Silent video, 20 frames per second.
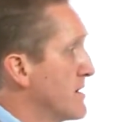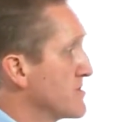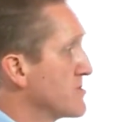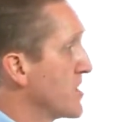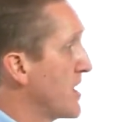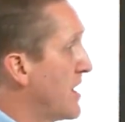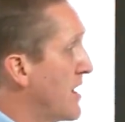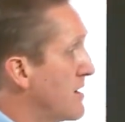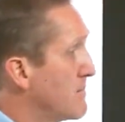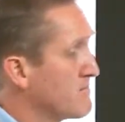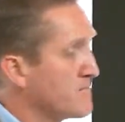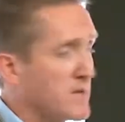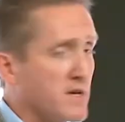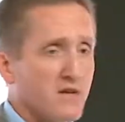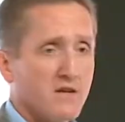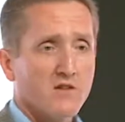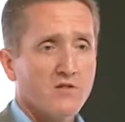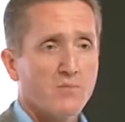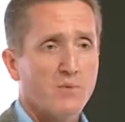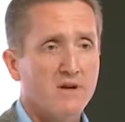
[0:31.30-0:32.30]
Tom in
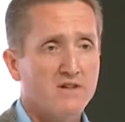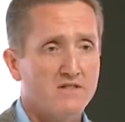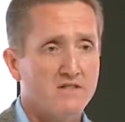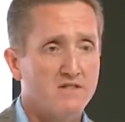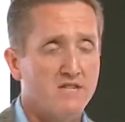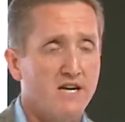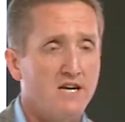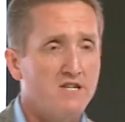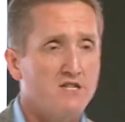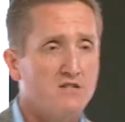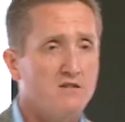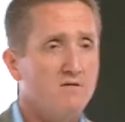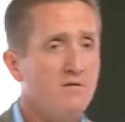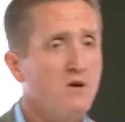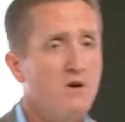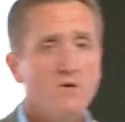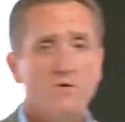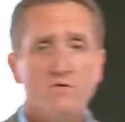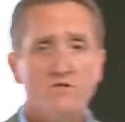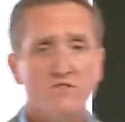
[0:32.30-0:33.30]
his presentation
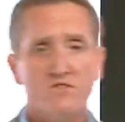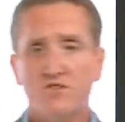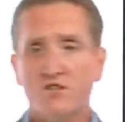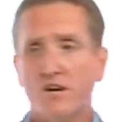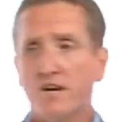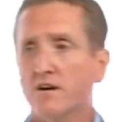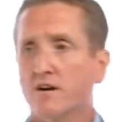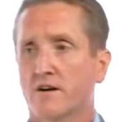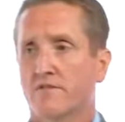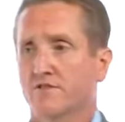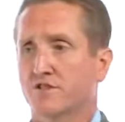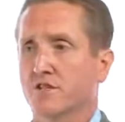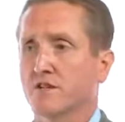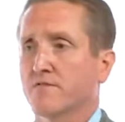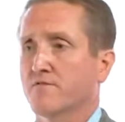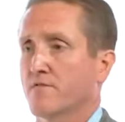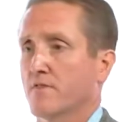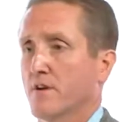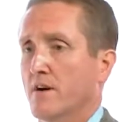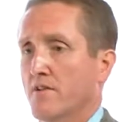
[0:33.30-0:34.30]
was a checkoff sheet
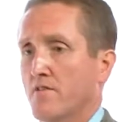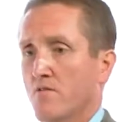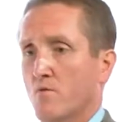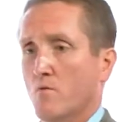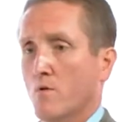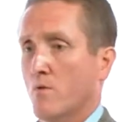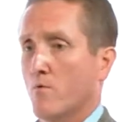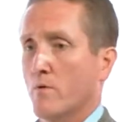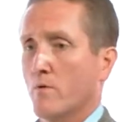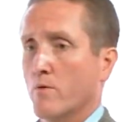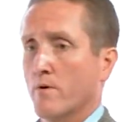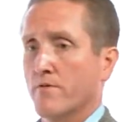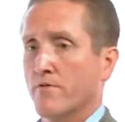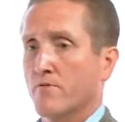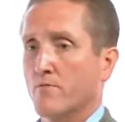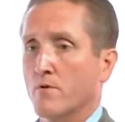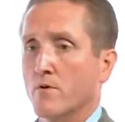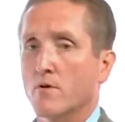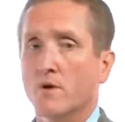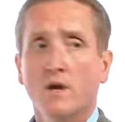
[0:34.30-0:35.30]
for us and what we went
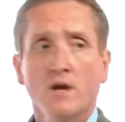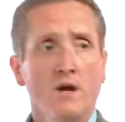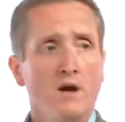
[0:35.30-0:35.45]
through.